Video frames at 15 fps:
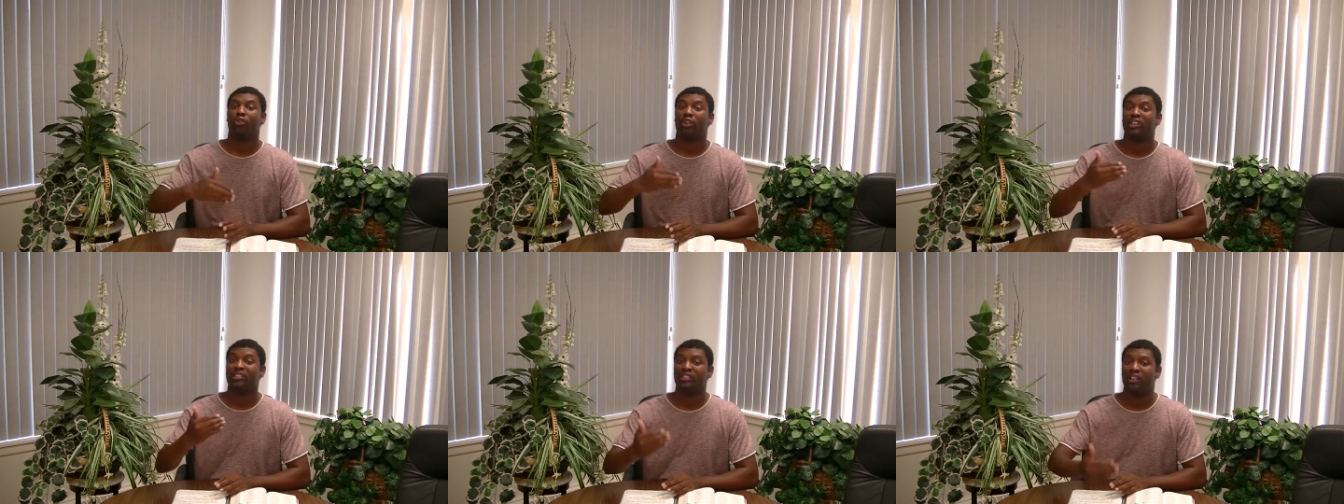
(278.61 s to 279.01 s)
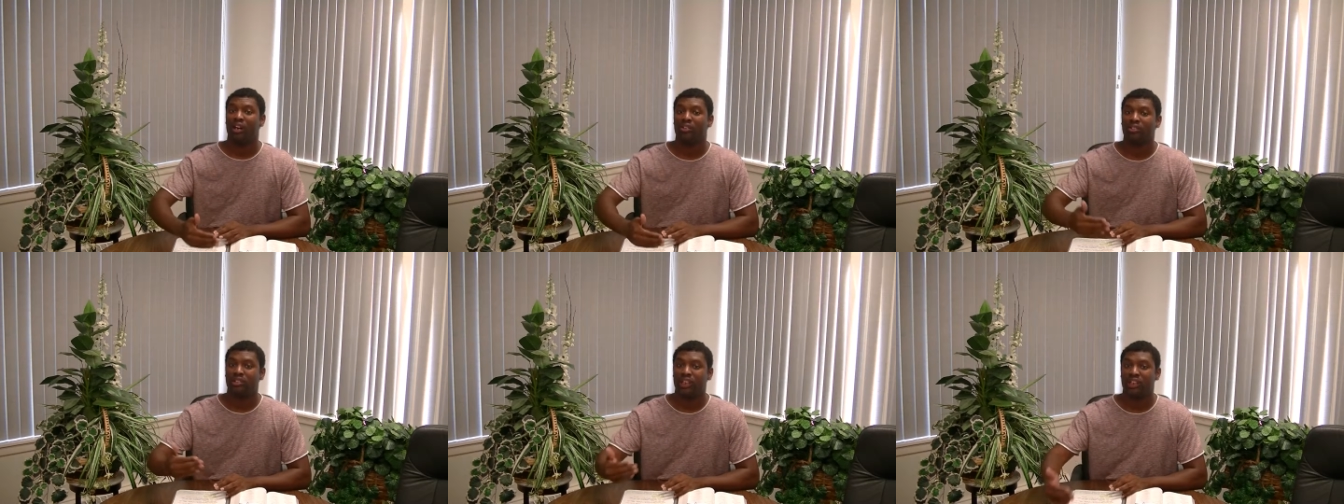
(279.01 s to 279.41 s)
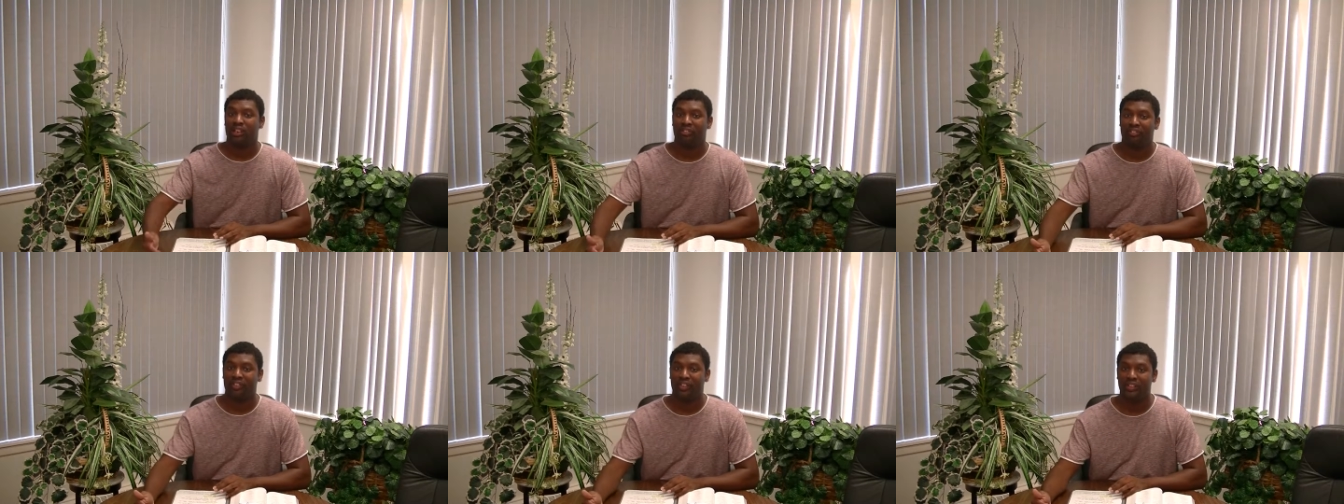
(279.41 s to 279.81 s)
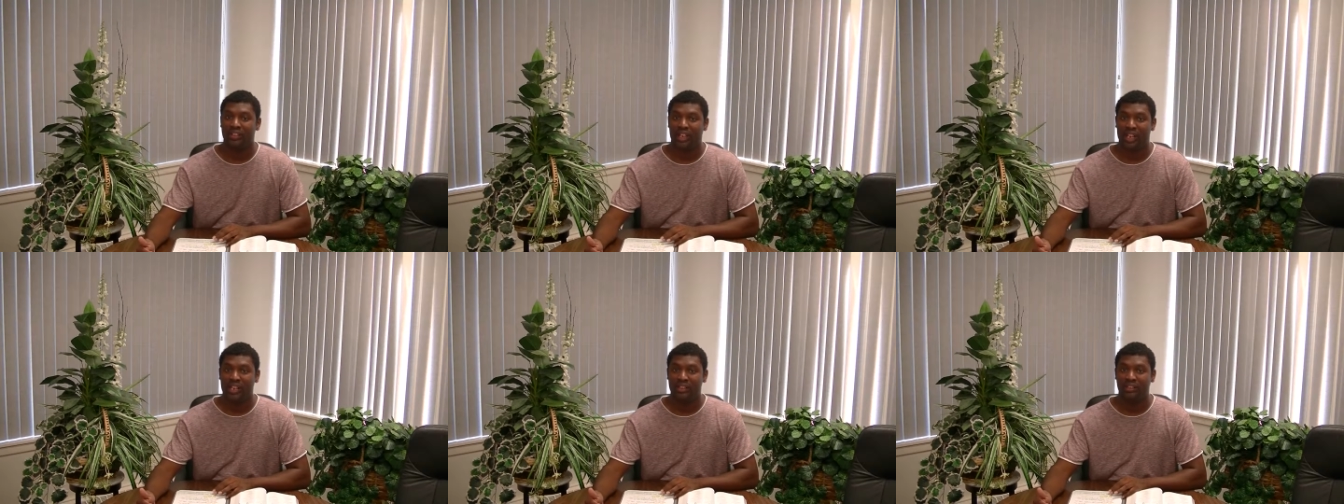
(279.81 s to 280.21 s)
results in a few
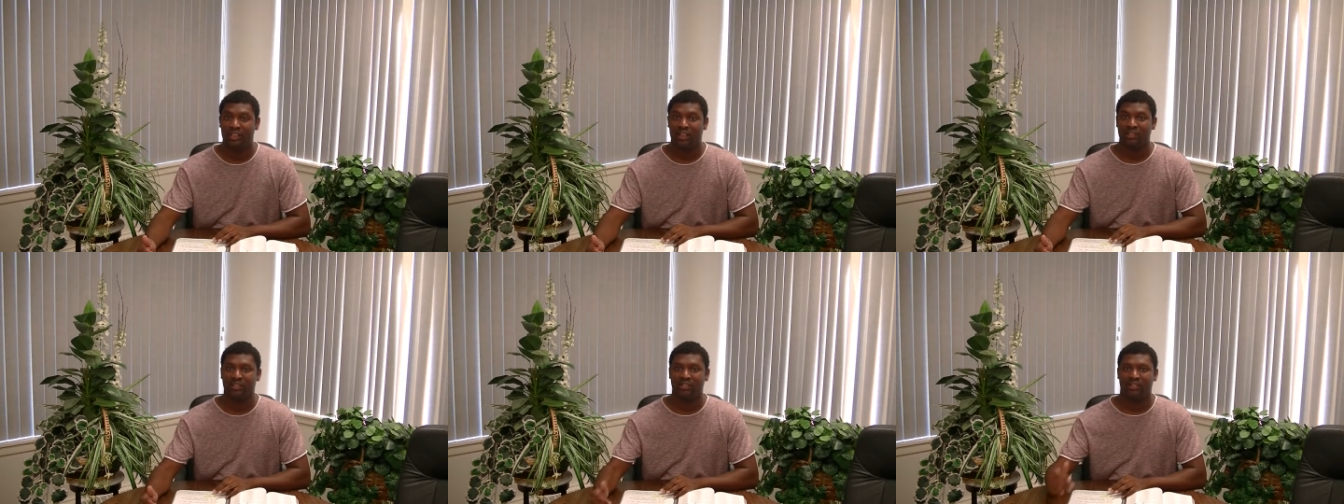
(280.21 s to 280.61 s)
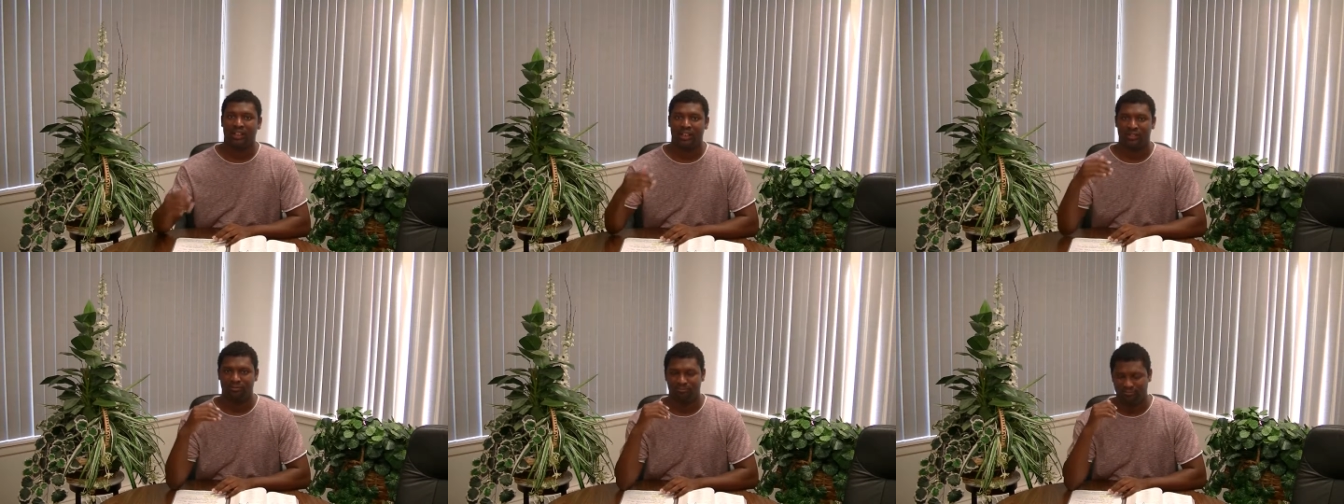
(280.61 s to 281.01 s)
days. And I was like,